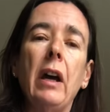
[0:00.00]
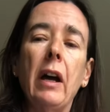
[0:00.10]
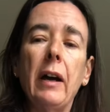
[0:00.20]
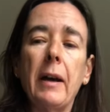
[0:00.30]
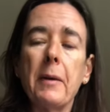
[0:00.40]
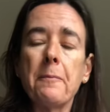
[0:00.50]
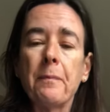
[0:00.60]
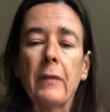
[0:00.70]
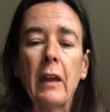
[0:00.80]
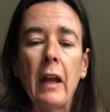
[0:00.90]
And
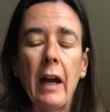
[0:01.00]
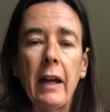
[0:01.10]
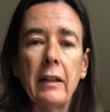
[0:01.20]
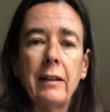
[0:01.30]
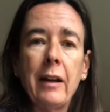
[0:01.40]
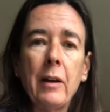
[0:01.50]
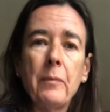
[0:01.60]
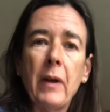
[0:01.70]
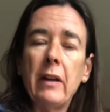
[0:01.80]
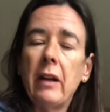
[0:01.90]

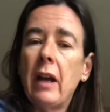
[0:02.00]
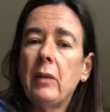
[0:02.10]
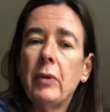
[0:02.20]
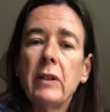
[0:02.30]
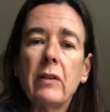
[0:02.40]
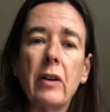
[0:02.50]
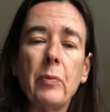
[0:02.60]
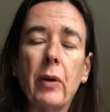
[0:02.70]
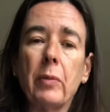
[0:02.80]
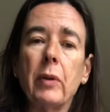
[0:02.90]
anybody's got any
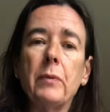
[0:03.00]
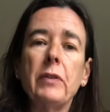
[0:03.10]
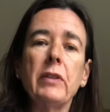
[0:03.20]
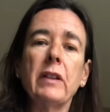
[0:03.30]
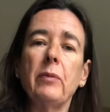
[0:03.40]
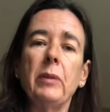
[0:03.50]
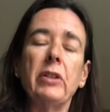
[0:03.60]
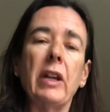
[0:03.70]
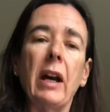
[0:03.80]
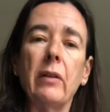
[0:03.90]
problems, just give me a
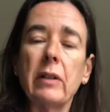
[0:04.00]
shout.